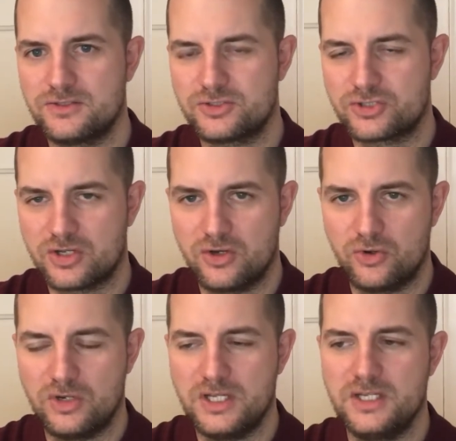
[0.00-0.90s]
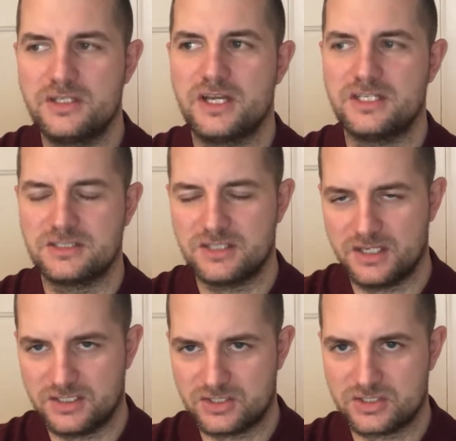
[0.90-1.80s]
slowly the
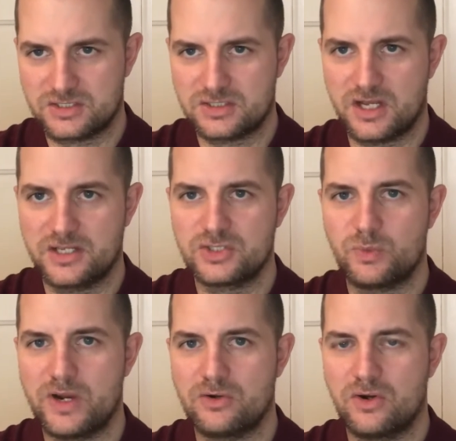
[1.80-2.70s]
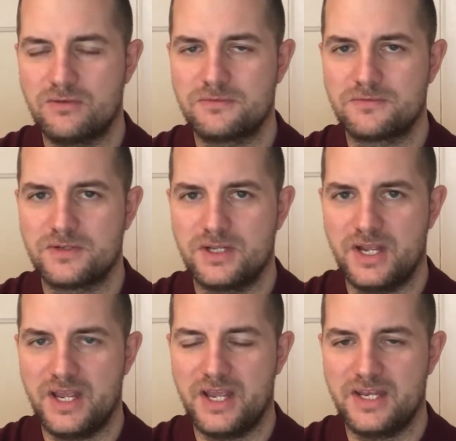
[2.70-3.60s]
anesthetics started to wear off,
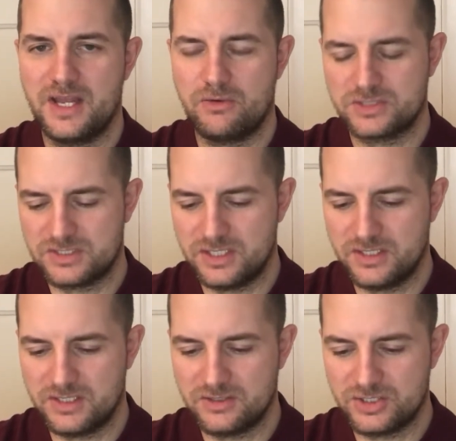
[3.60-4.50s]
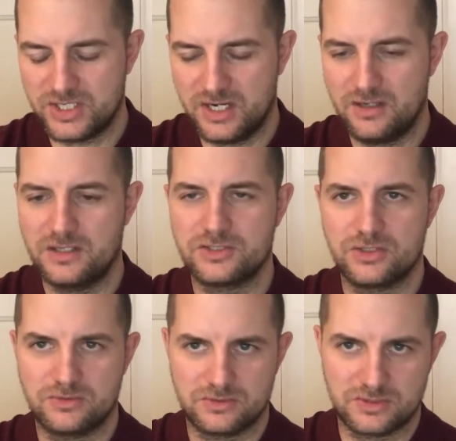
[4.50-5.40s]
and I was sitting there in the chair, and I
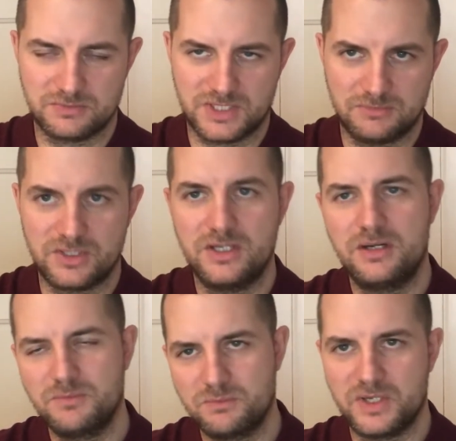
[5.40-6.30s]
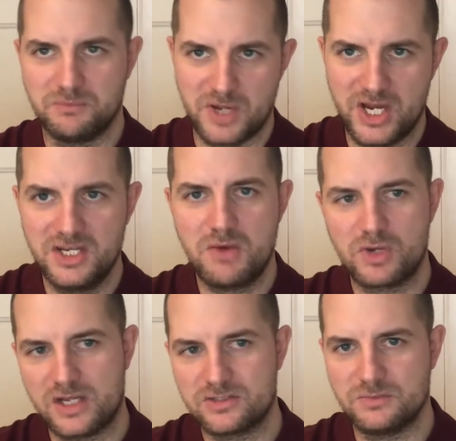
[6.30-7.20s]
told her sometimes, I'm in pain, I
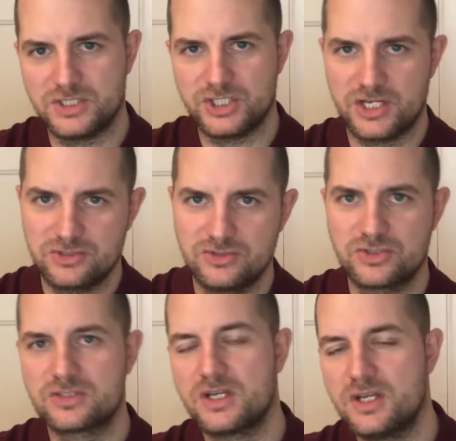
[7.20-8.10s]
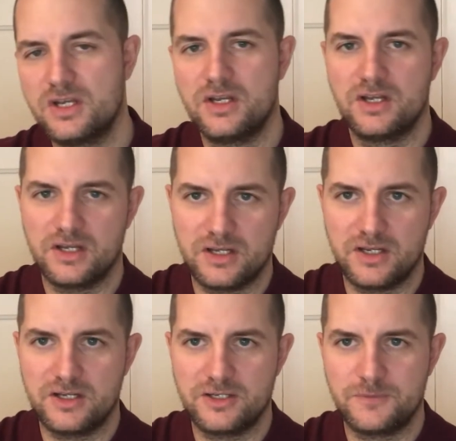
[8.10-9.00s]
would like some injections.
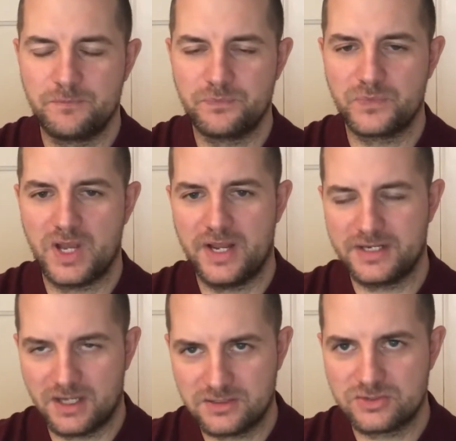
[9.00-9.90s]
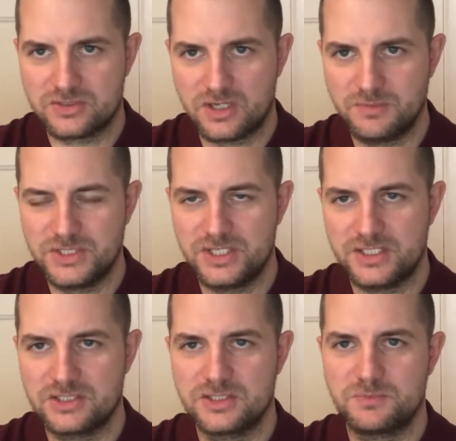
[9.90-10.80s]
I got some
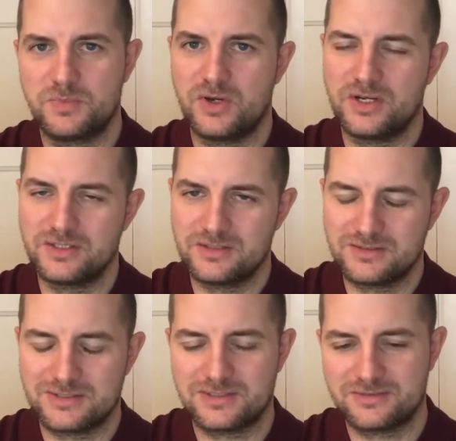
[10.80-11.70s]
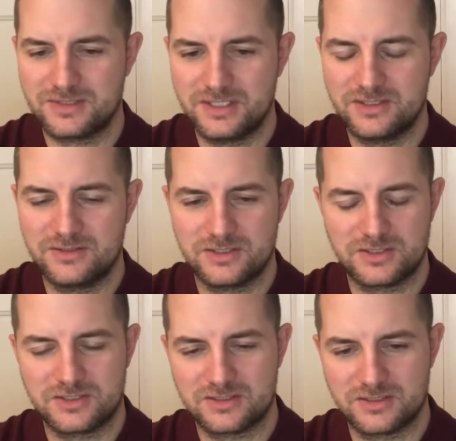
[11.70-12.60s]
injections, but it
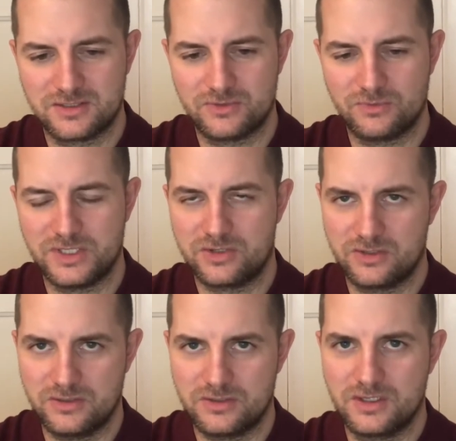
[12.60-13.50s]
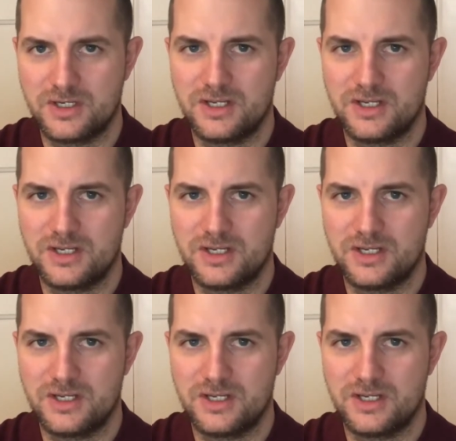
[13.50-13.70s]
just reoccurred.